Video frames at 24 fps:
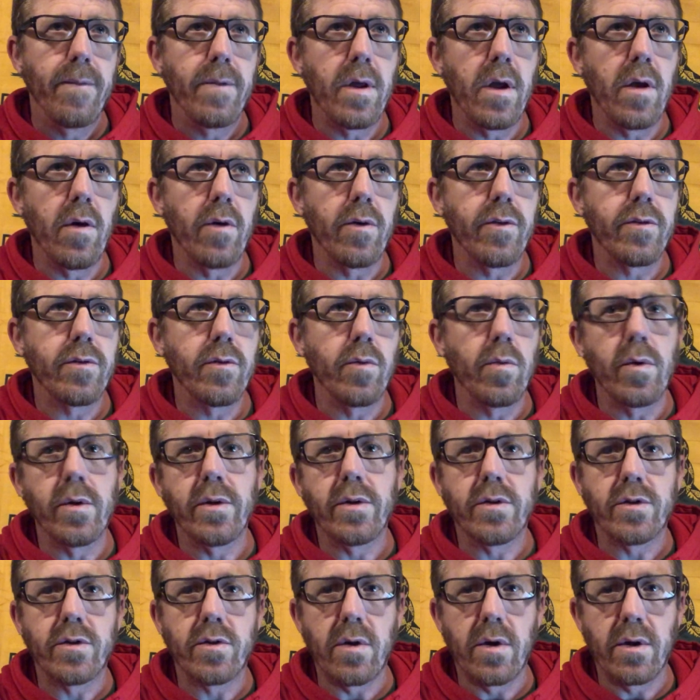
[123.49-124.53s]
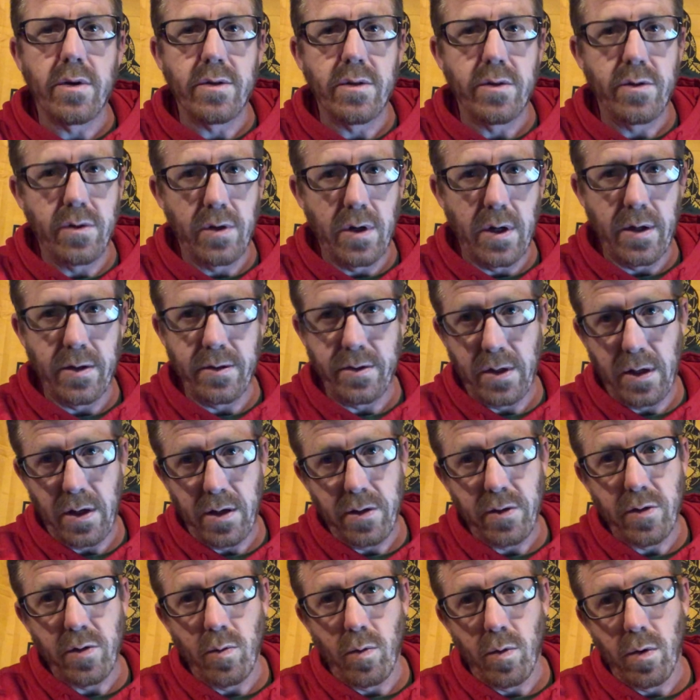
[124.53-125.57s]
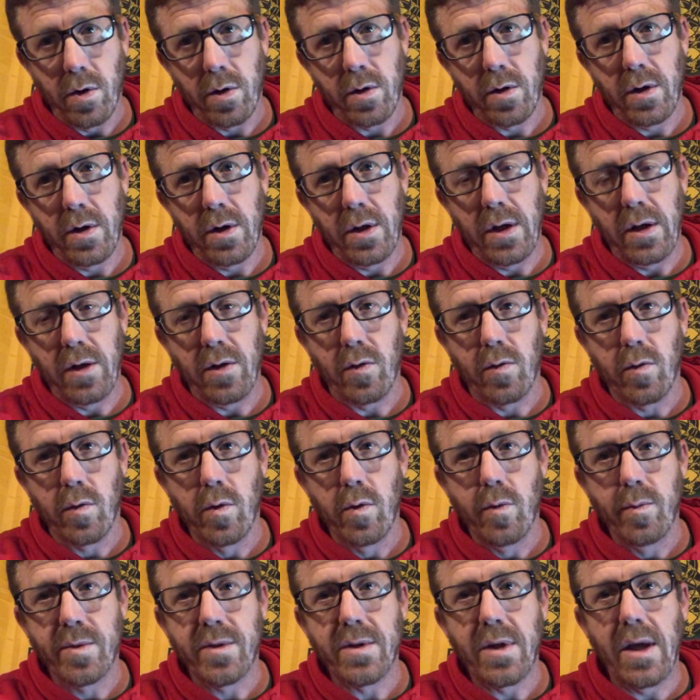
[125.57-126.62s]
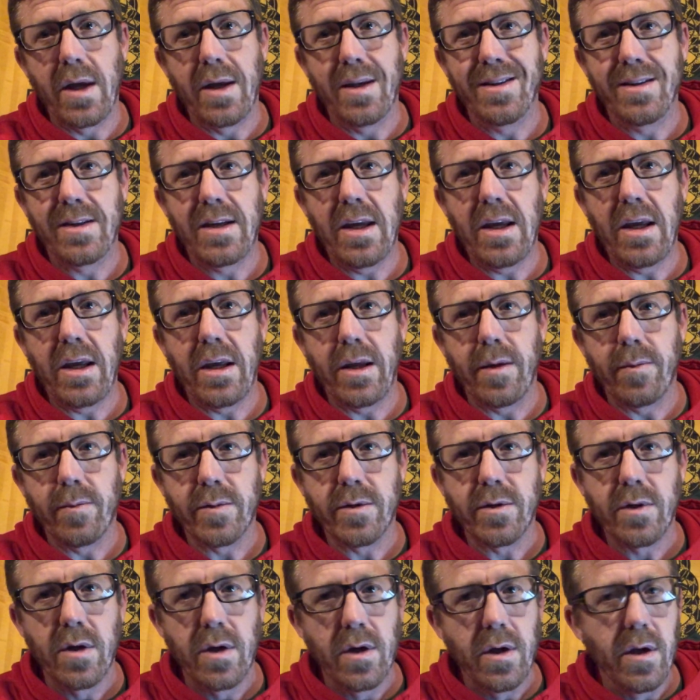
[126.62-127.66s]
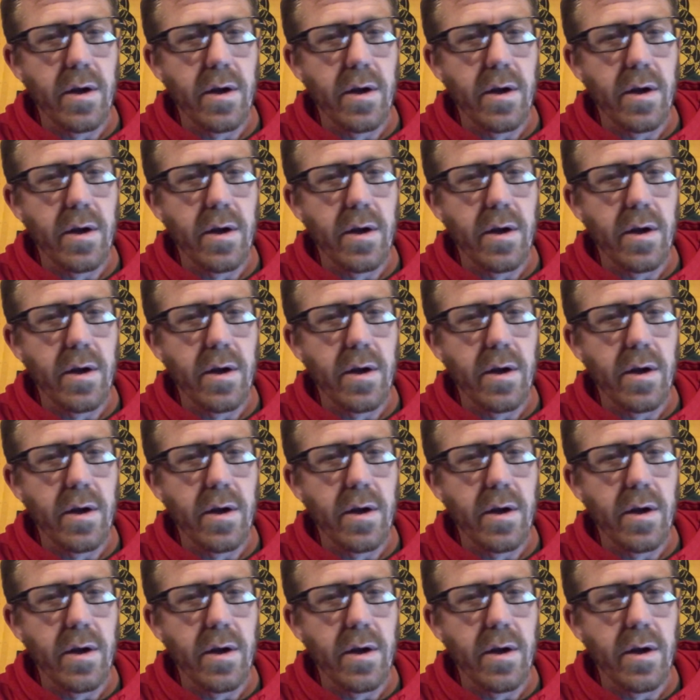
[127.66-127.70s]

they also wanted to stress that you guys needed to work in groups and teams.